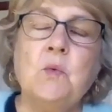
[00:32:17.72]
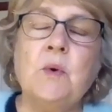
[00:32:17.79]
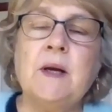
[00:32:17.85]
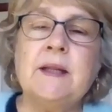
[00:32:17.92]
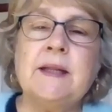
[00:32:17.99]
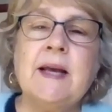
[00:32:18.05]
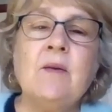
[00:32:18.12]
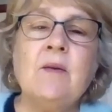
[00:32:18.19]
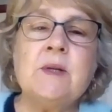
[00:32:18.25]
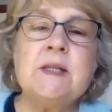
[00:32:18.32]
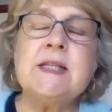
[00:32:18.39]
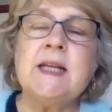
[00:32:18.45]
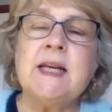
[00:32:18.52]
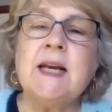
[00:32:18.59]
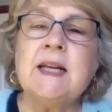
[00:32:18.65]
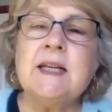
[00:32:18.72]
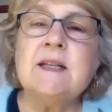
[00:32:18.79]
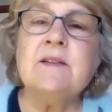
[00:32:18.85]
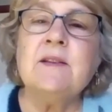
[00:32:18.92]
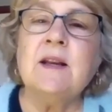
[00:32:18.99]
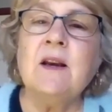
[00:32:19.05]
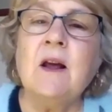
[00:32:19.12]
Well, that was the end
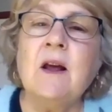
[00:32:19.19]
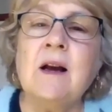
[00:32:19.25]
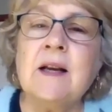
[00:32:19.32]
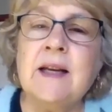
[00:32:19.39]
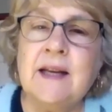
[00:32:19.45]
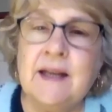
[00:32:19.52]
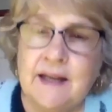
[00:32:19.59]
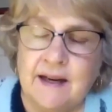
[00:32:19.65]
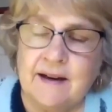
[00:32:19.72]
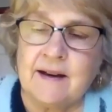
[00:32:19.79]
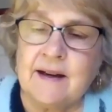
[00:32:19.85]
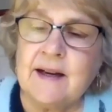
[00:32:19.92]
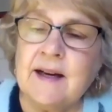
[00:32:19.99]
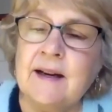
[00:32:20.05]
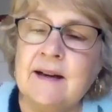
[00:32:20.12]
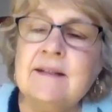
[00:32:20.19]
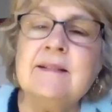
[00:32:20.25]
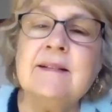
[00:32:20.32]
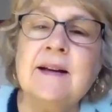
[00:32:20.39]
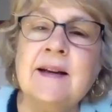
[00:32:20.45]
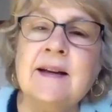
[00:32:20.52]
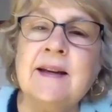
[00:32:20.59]
of the logging era,
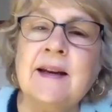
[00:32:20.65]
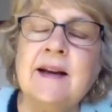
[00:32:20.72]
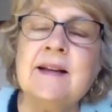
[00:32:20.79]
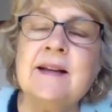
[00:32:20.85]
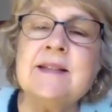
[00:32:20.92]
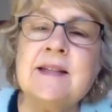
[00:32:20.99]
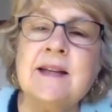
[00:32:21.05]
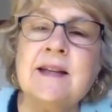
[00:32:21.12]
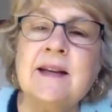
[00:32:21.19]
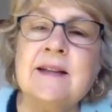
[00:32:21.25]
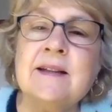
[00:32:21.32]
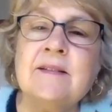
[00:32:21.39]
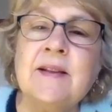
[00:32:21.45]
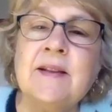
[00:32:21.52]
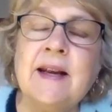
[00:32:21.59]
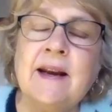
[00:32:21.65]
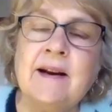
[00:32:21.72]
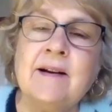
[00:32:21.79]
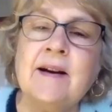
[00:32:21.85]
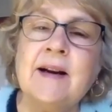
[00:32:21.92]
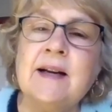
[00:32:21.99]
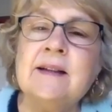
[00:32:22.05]
I guess, the end of the
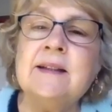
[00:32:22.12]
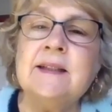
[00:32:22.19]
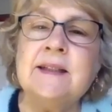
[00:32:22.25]
era.